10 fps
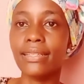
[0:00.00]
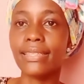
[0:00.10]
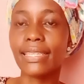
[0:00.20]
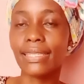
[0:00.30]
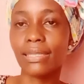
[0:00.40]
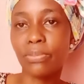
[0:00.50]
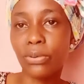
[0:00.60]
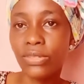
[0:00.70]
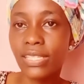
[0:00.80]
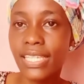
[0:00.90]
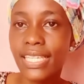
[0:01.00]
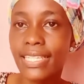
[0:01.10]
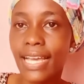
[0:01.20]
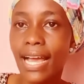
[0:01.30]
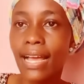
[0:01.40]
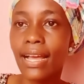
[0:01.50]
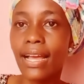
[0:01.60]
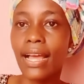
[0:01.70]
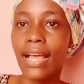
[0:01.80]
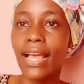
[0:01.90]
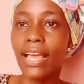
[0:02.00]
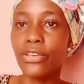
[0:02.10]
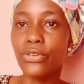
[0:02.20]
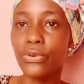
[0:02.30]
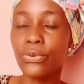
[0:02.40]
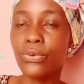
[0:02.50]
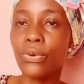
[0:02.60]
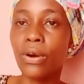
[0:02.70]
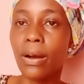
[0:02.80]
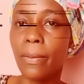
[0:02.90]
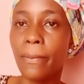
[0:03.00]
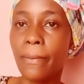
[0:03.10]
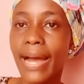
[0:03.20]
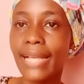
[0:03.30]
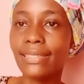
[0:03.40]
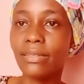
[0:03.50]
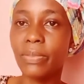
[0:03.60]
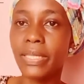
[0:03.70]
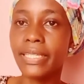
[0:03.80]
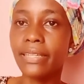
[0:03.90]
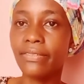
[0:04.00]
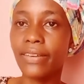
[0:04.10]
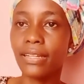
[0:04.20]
procedure, you must be given,